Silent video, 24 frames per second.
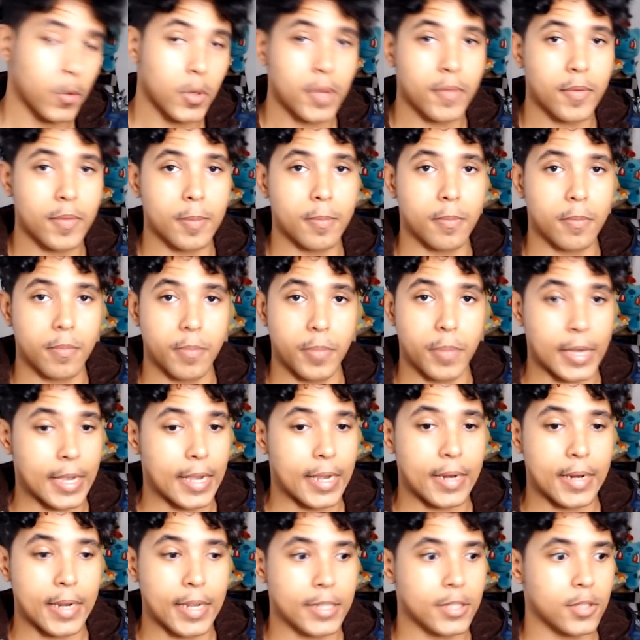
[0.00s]
before we even
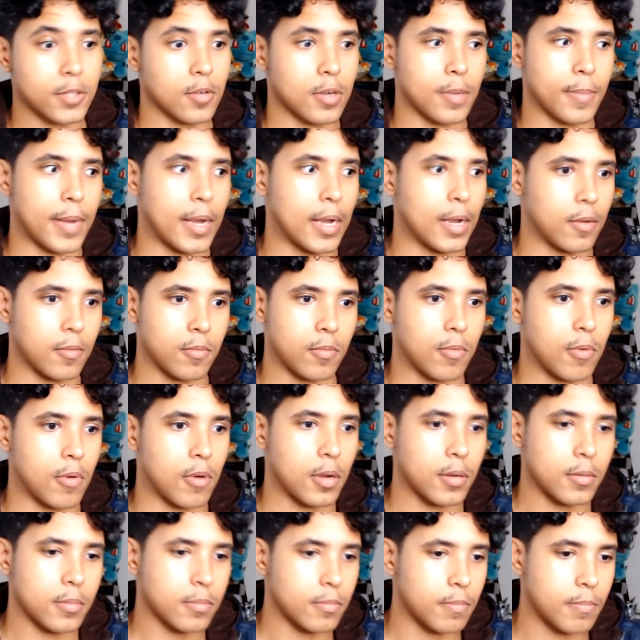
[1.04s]
begin, let's talk about
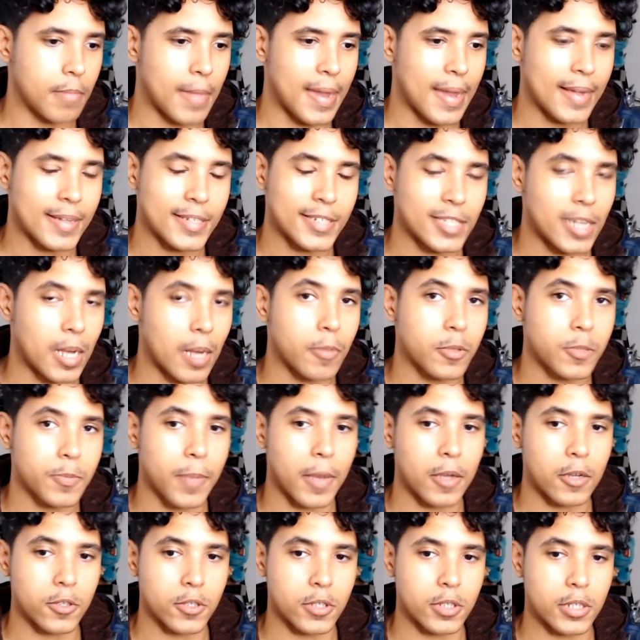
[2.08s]
what makes up
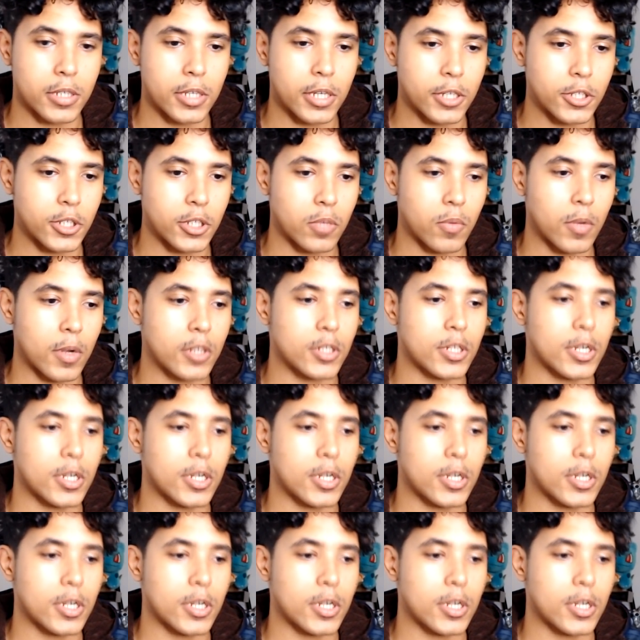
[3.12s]
Special Edition,